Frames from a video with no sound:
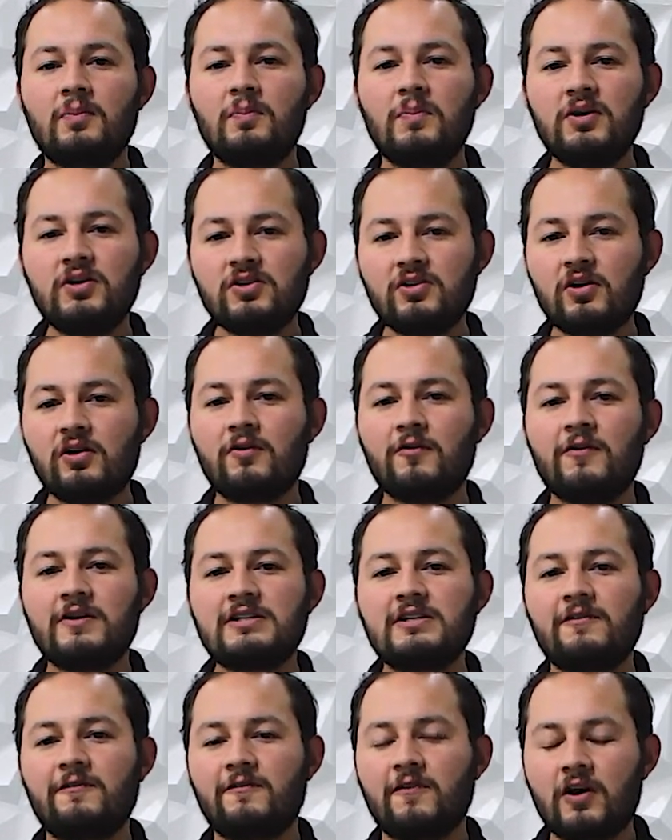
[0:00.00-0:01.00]
Be sure to
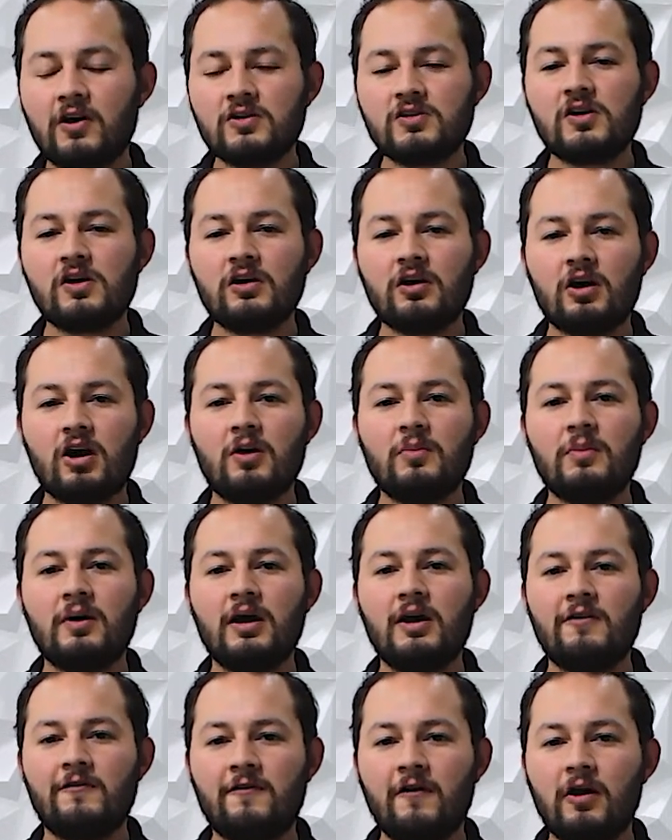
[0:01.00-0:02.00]
visit foncs dot com
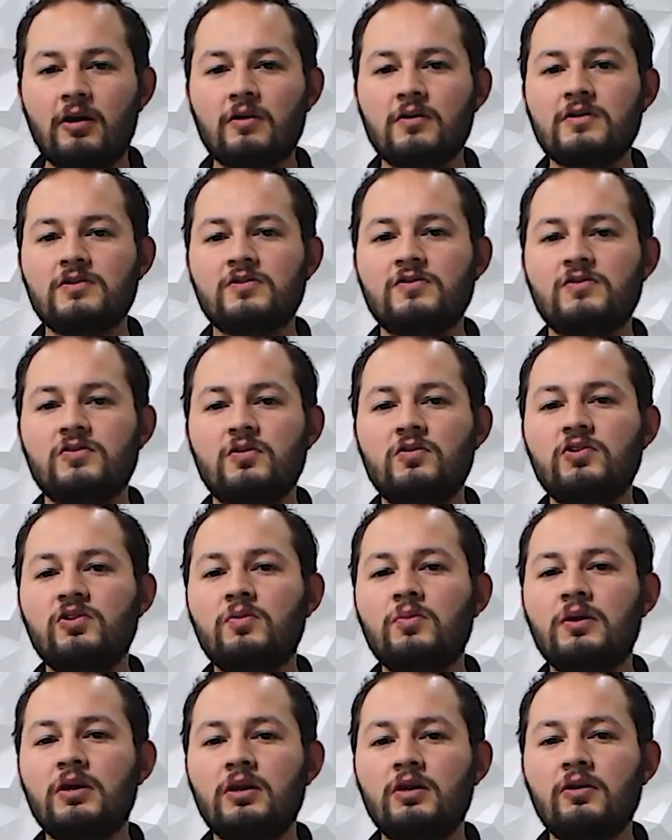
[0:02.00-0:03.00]
and follow us on
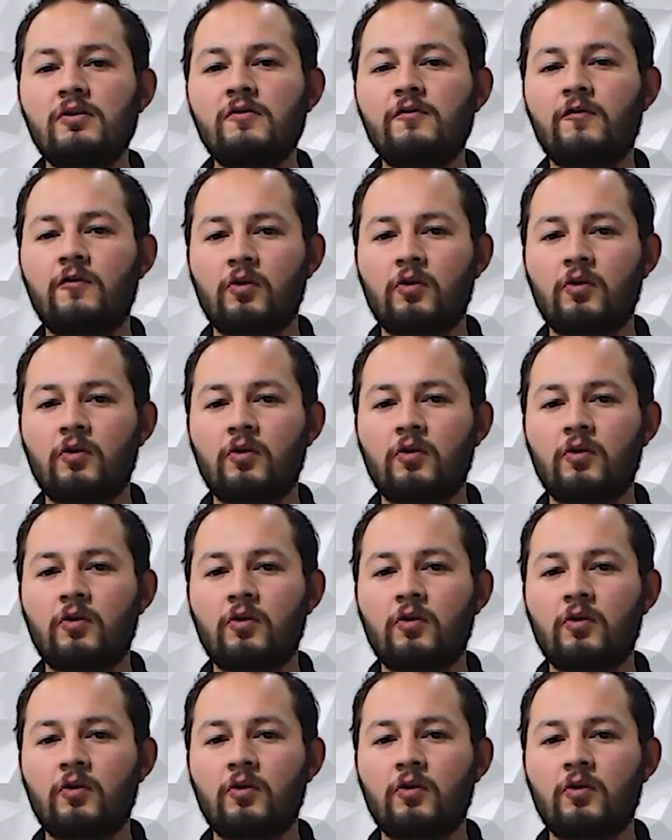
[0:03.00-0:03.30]
social media